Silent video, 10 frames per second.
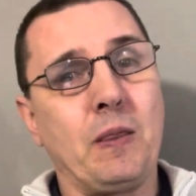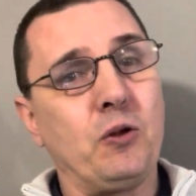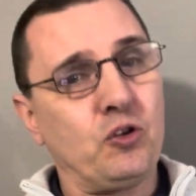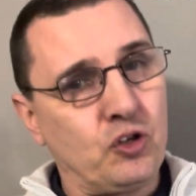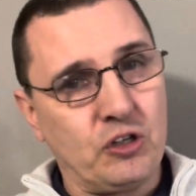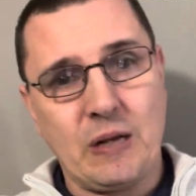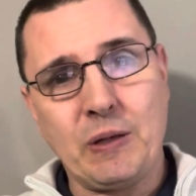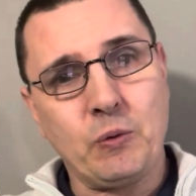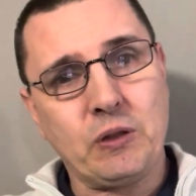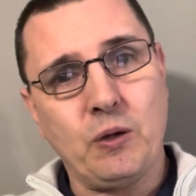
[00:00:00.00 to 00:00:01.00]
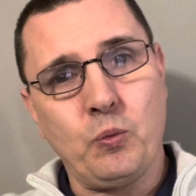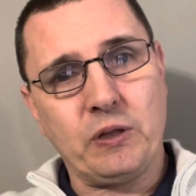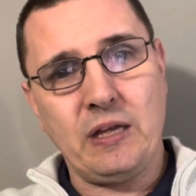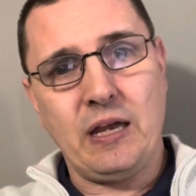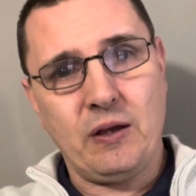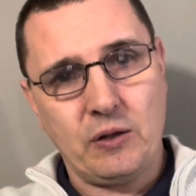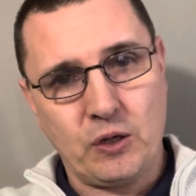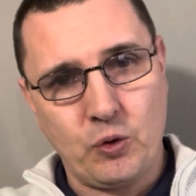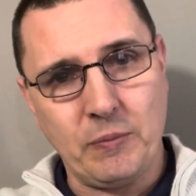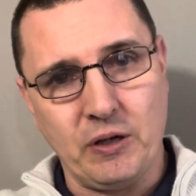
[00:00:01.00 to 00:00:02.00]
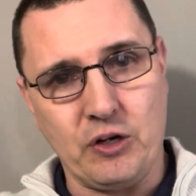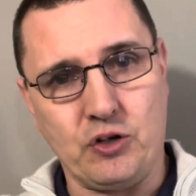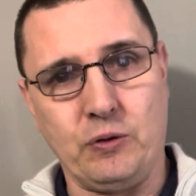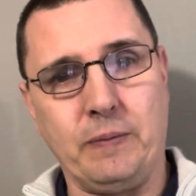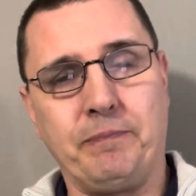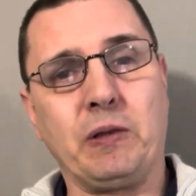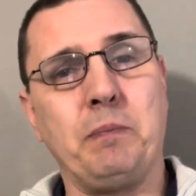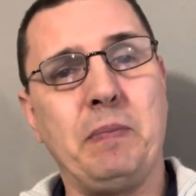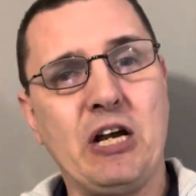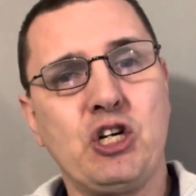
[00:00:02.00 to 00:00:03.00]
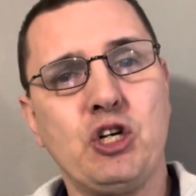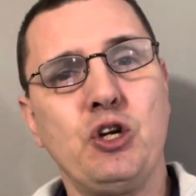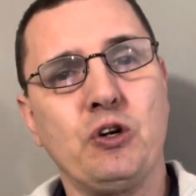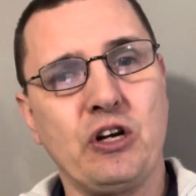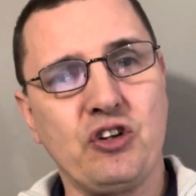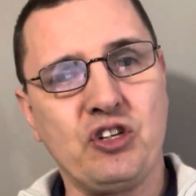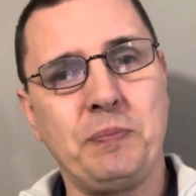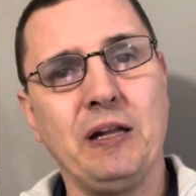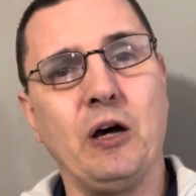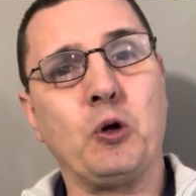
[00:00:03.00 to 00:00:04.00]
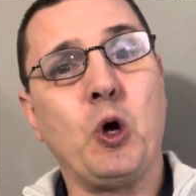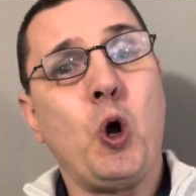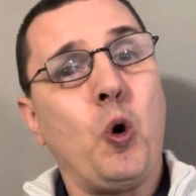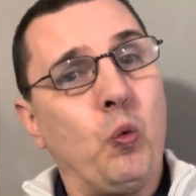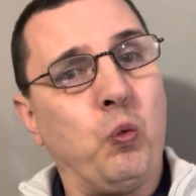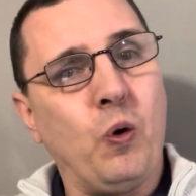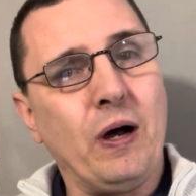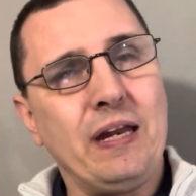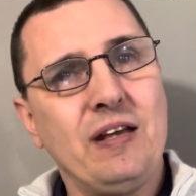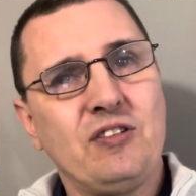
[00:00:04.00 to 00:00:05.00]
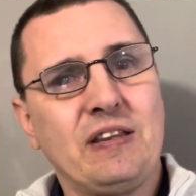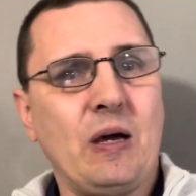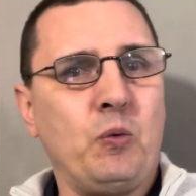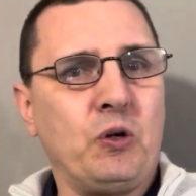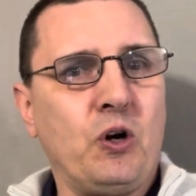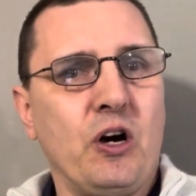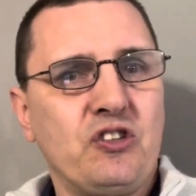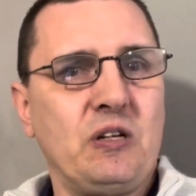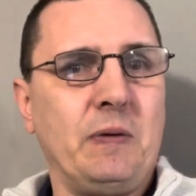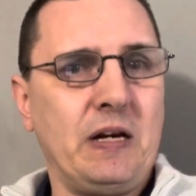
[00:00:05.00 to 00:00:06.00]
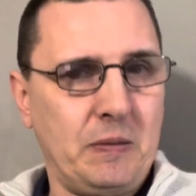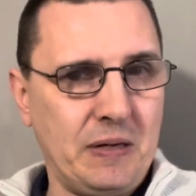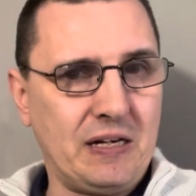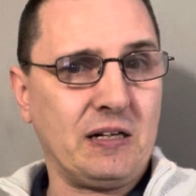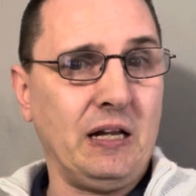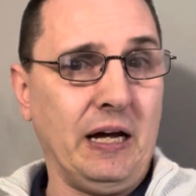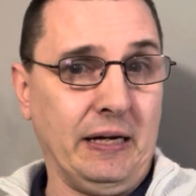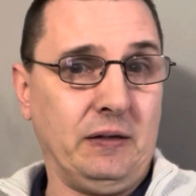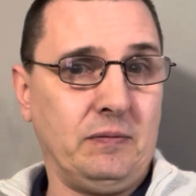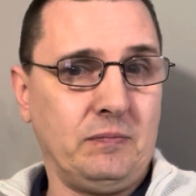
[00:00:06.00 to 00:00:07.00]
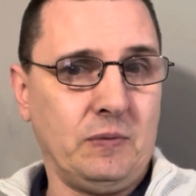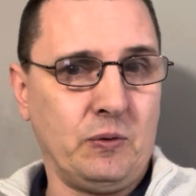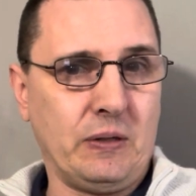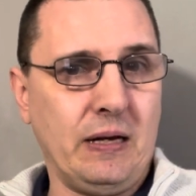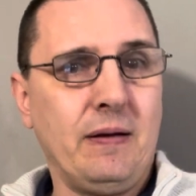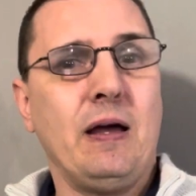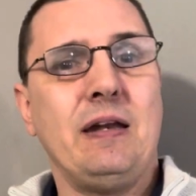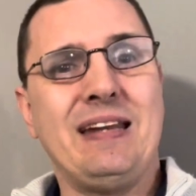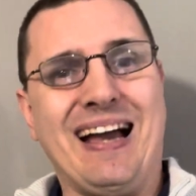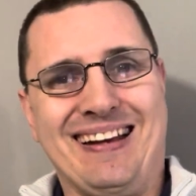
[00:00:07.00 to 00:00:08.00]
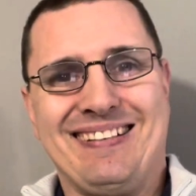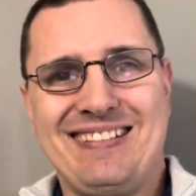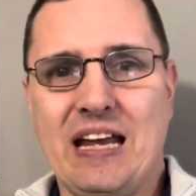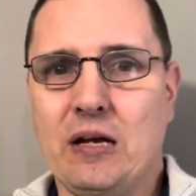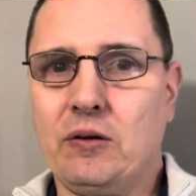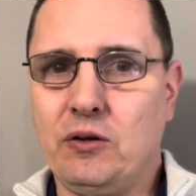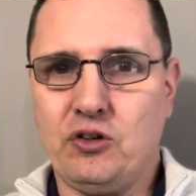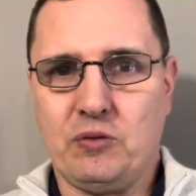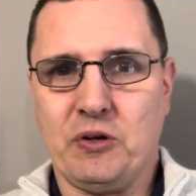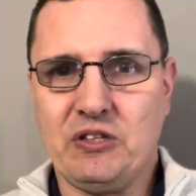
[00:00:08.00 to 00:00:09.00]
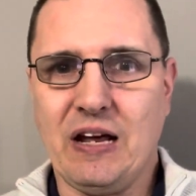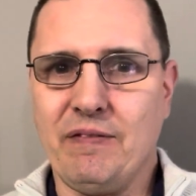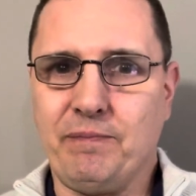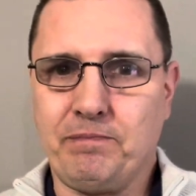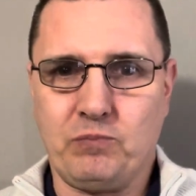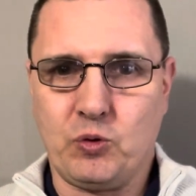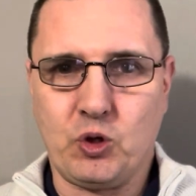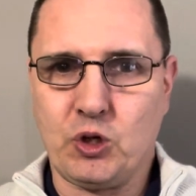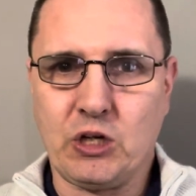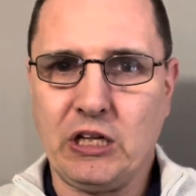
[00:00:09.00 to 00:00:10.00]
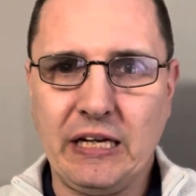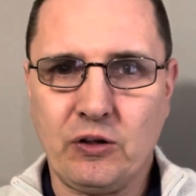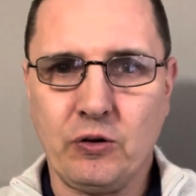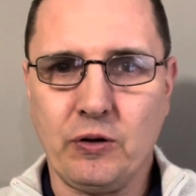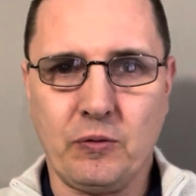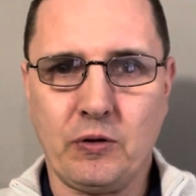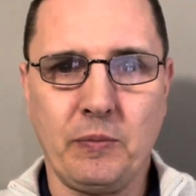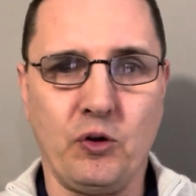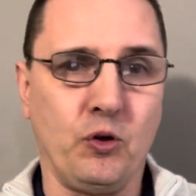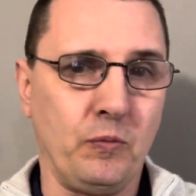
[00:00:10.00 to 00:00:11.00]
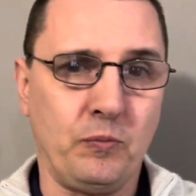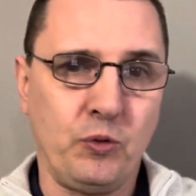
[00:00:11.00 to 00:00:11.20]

So same thing with the criminal history. Make sure you're going to spell out what is it that would cause somebody to be declined, okay? Not saying you just must have clean criminal or